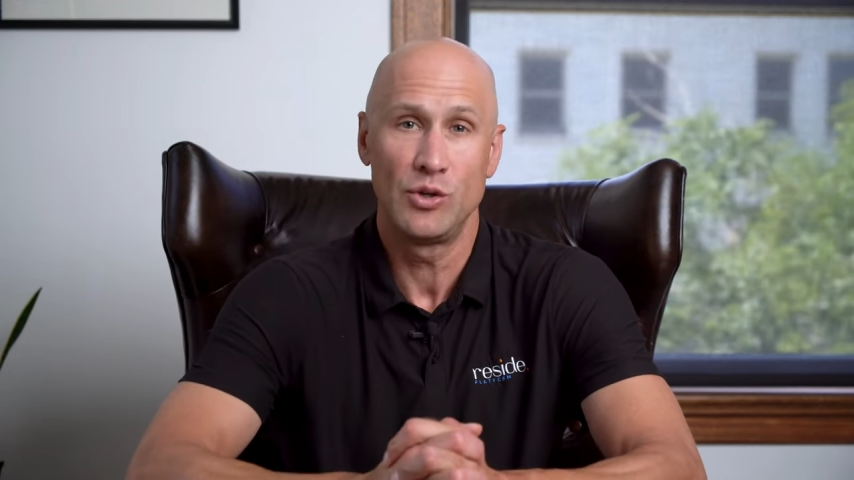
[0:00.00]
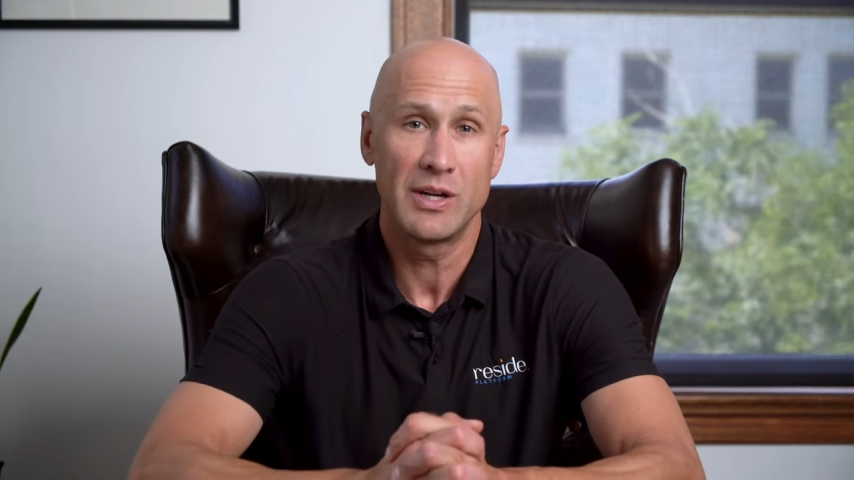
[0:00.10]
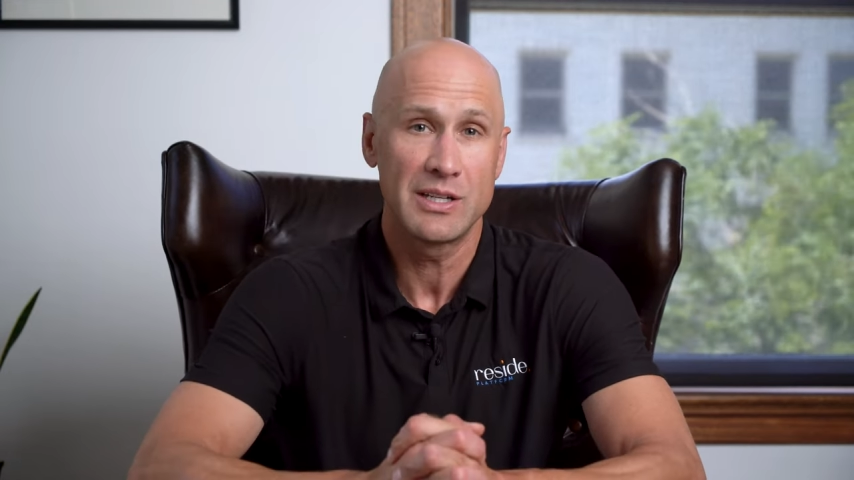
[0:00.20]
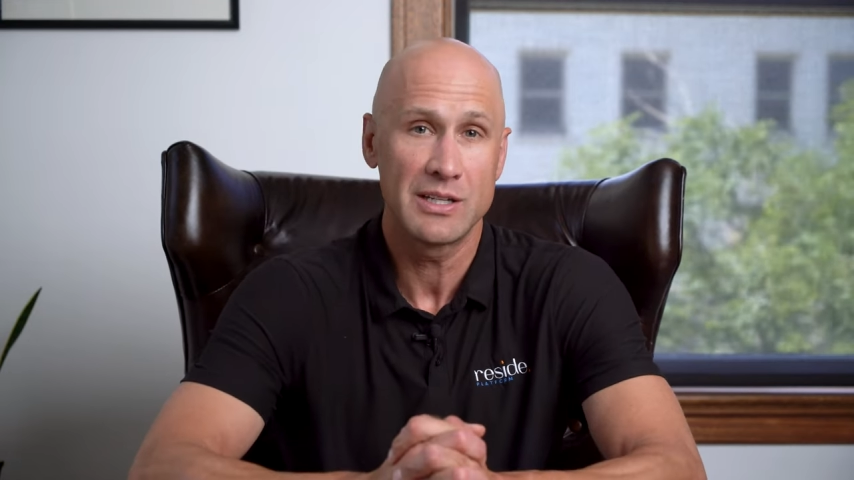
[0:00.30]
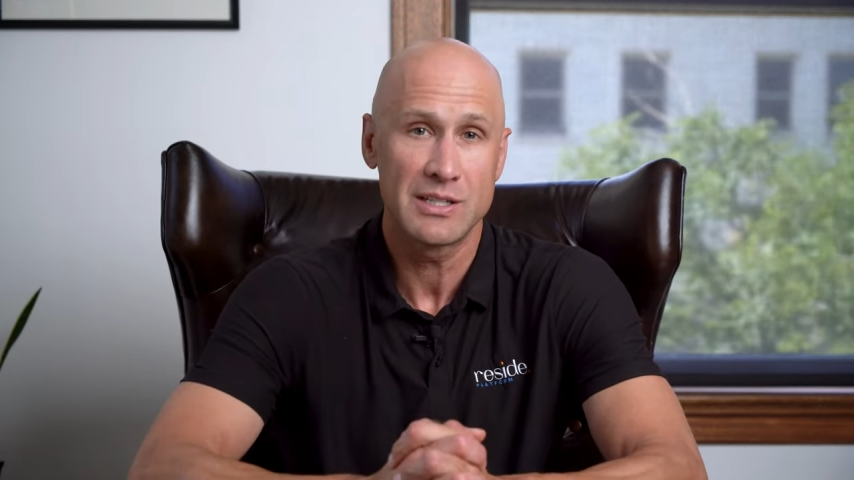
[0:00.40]
you
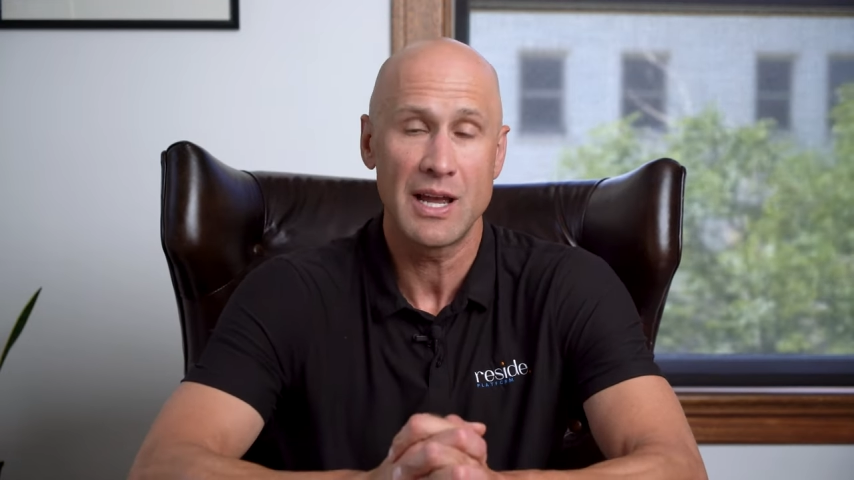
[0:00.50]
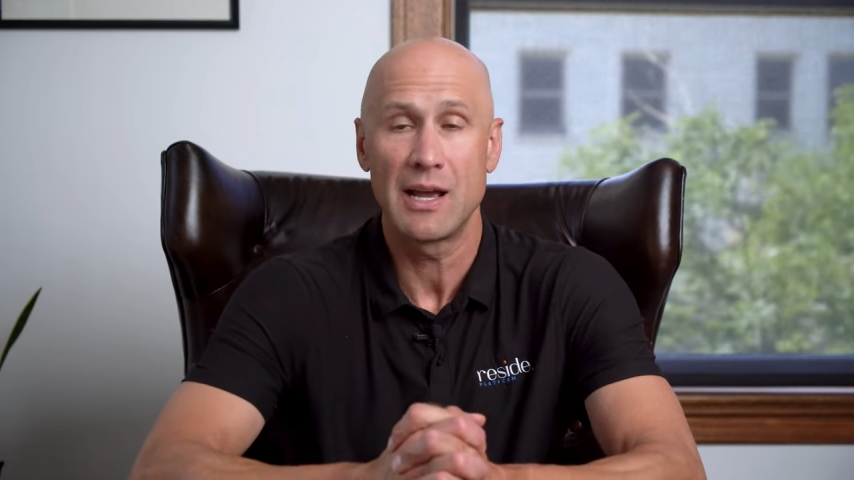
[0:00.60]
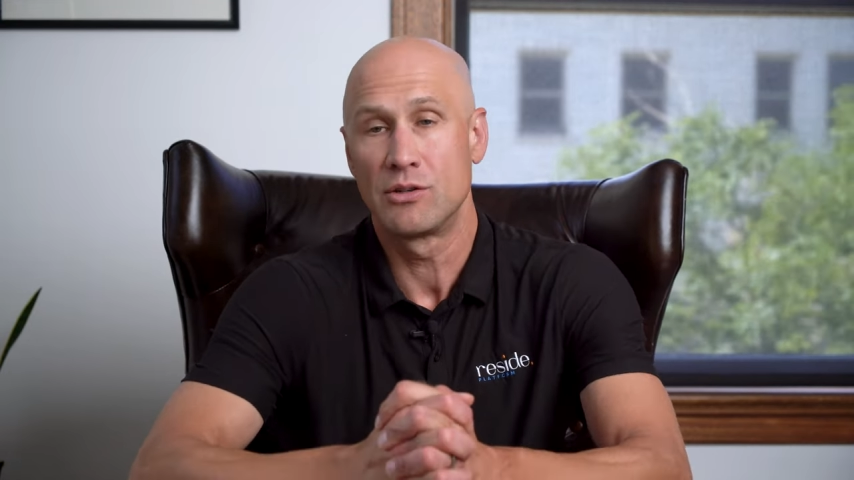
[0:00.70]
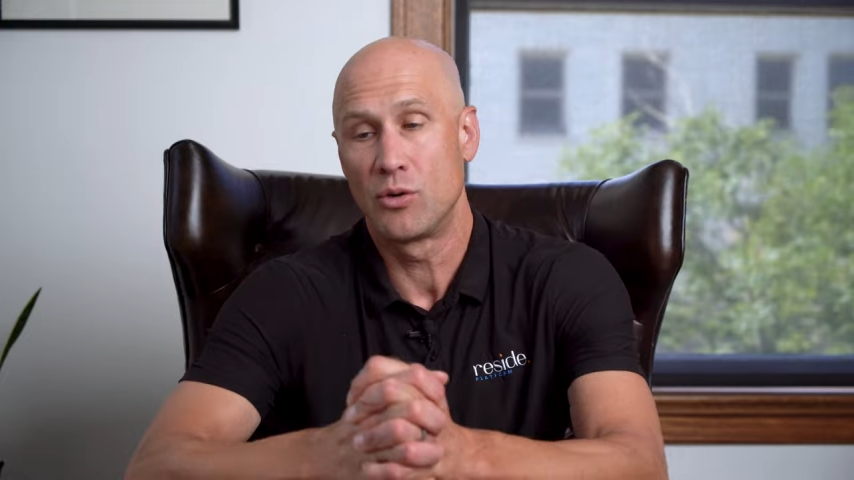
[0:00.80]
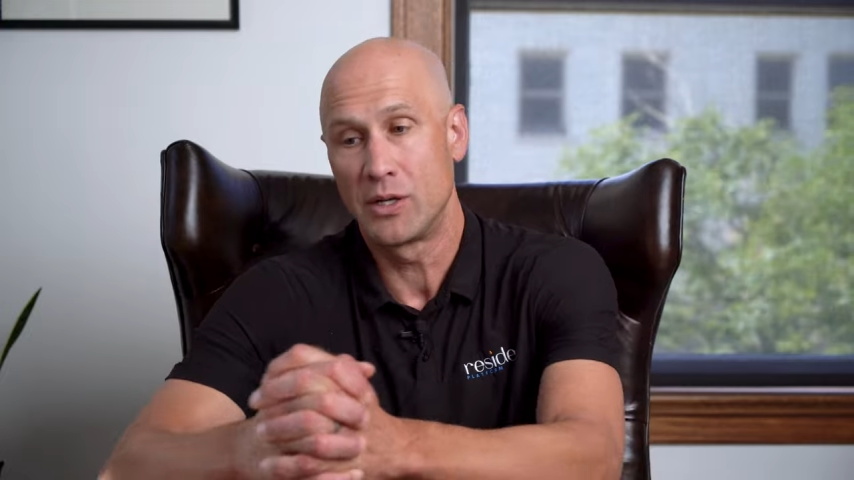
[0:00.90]
get to
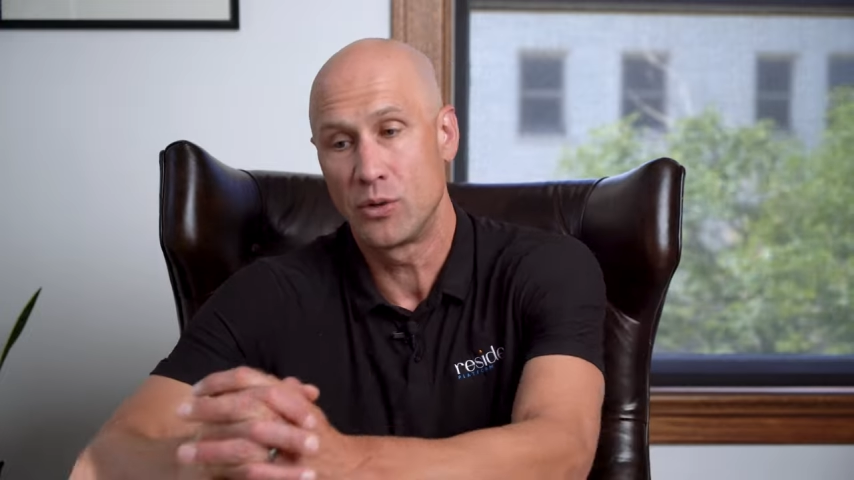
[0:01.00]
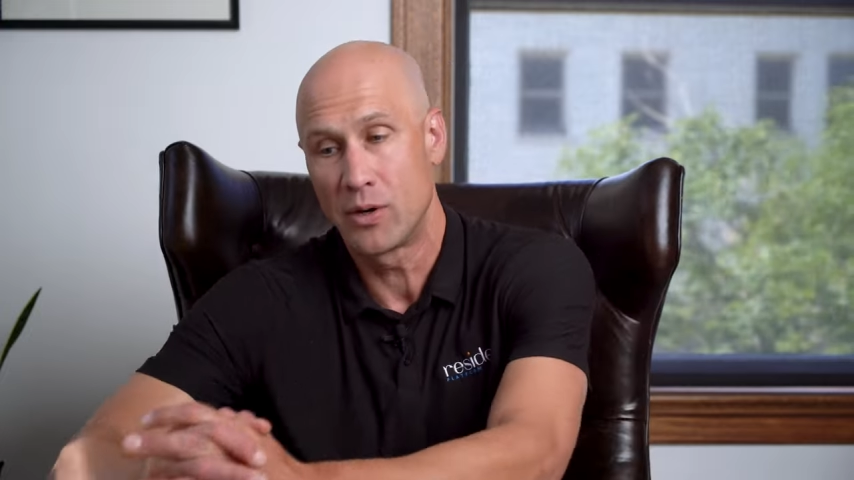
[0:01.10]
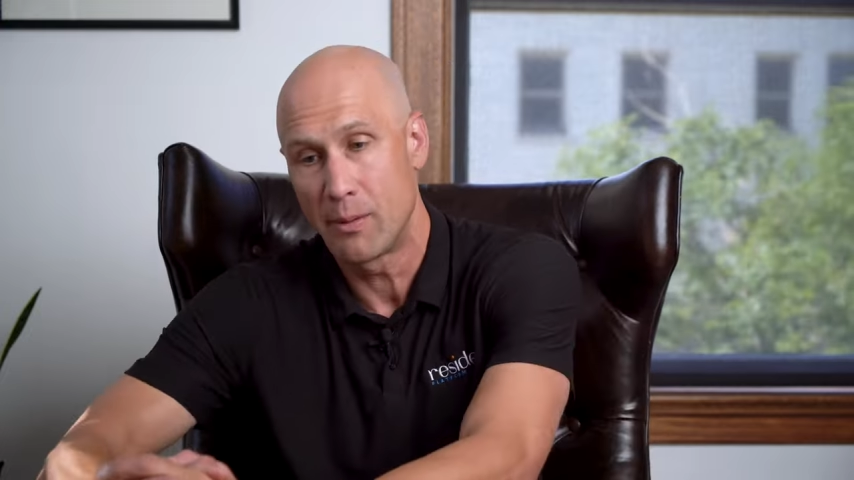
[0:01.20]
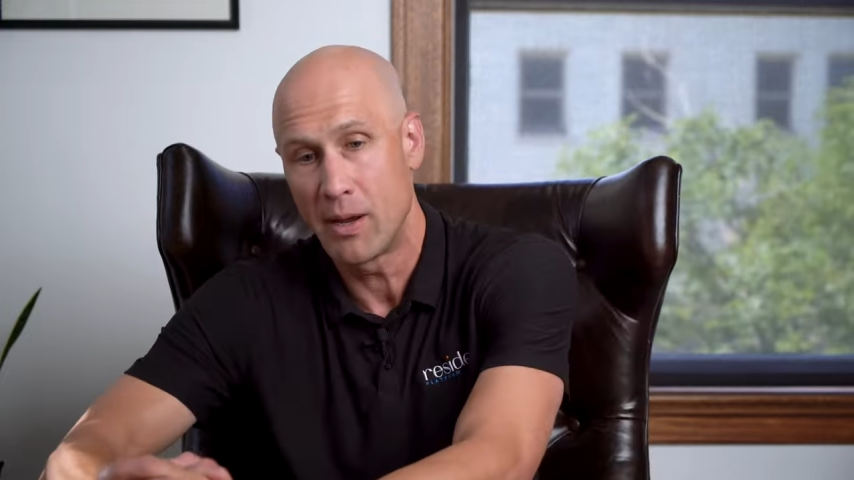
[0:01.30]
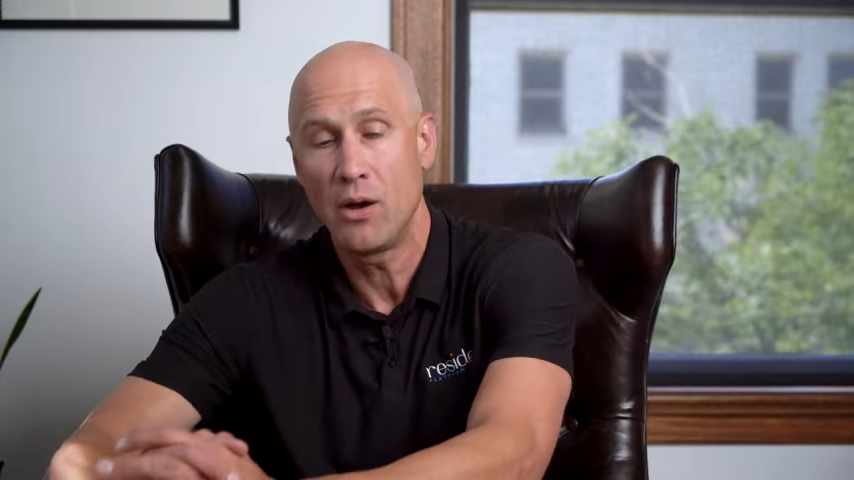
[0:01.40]
decide, do I do
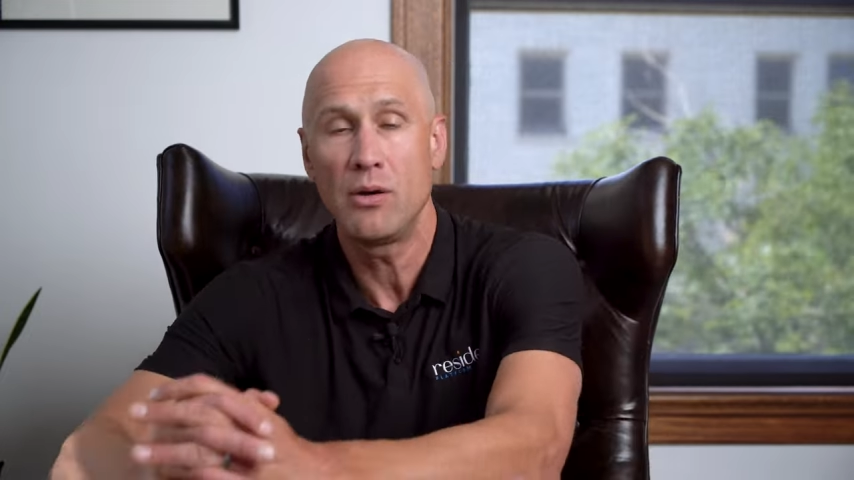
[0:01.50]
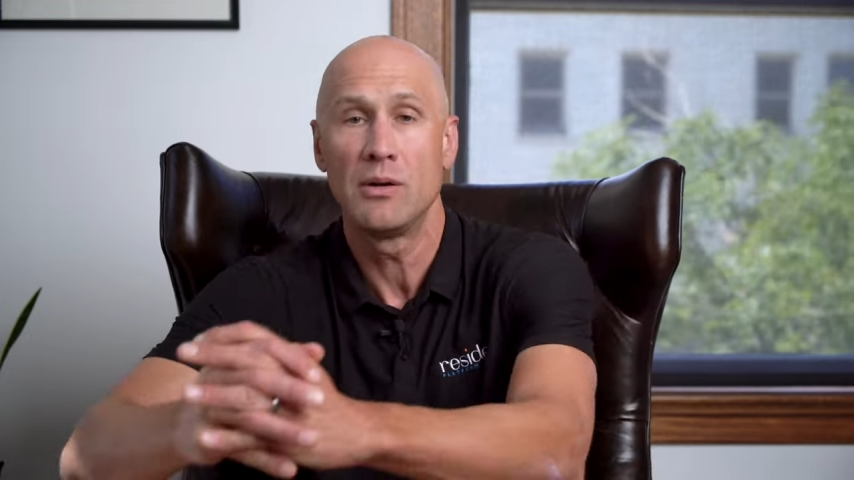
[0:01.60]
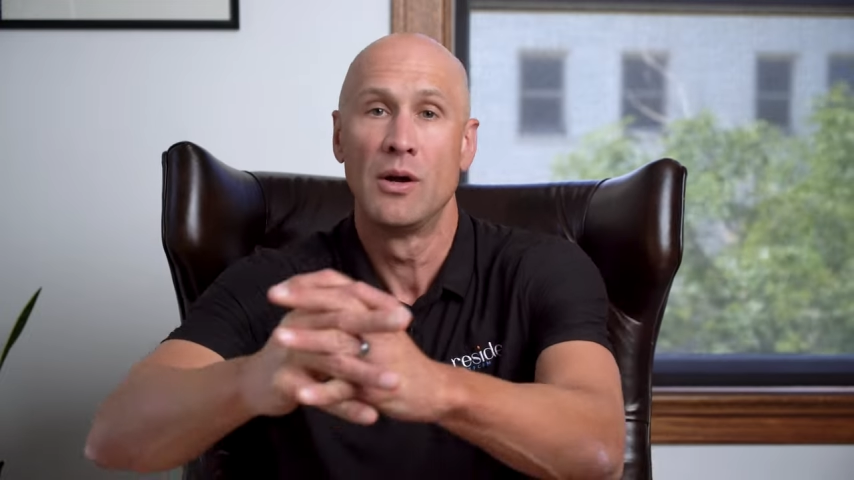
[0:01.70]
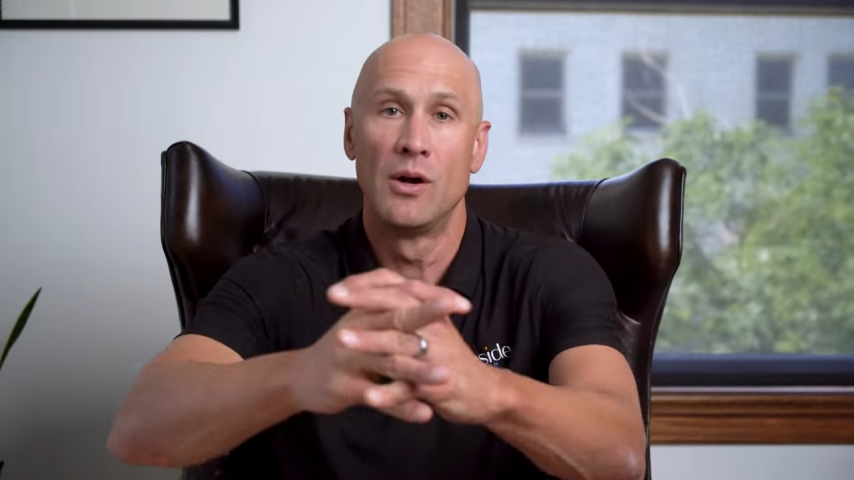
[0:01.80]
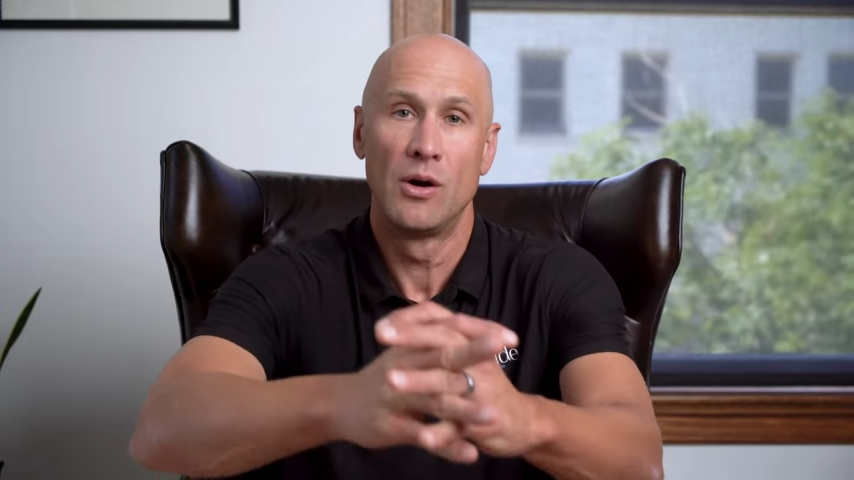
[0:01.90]
it on my own